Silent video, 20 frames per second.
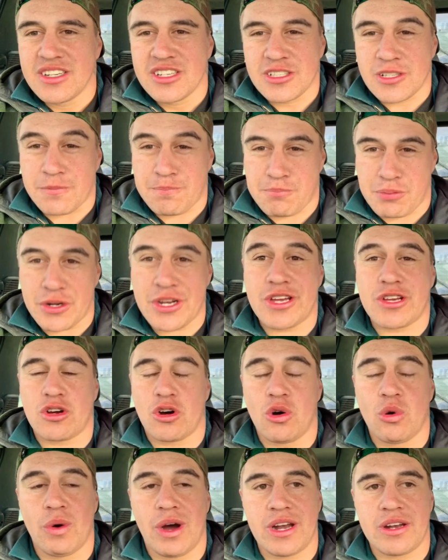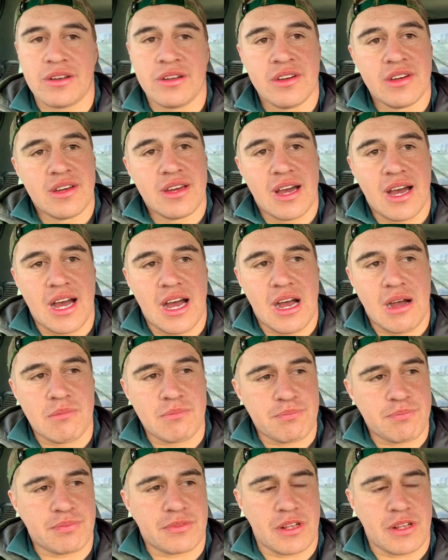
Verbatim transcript: It's a pretty cool one. Um,